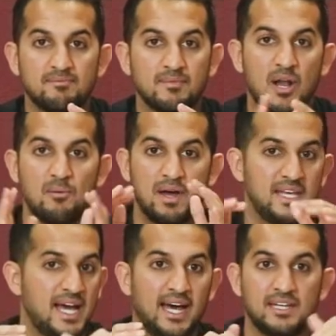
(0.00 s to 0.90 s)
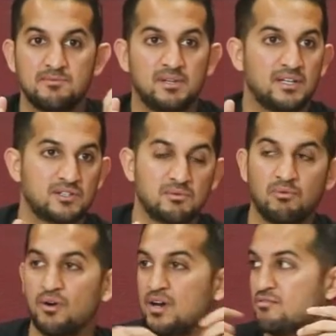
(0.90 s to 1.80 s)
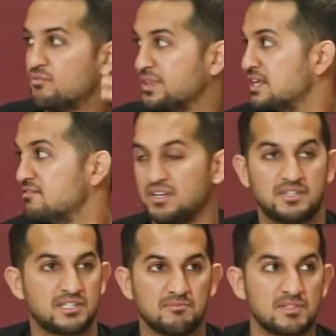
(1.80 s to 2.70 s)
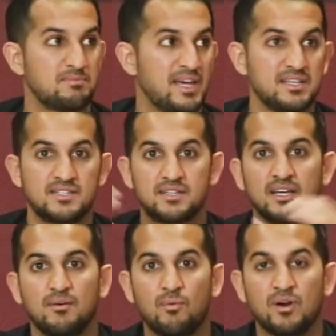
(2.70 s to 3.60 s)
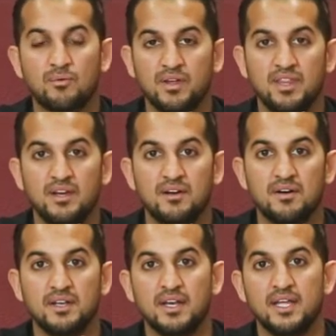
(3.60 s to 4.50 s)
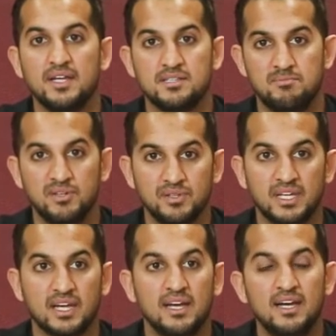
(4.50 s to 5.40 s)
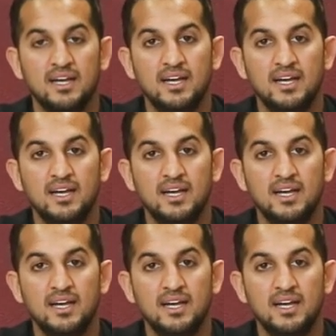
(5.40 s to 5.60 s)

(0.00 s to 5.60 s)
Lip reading: you know, my dad has been supportive with giving us some space to work with here in his building.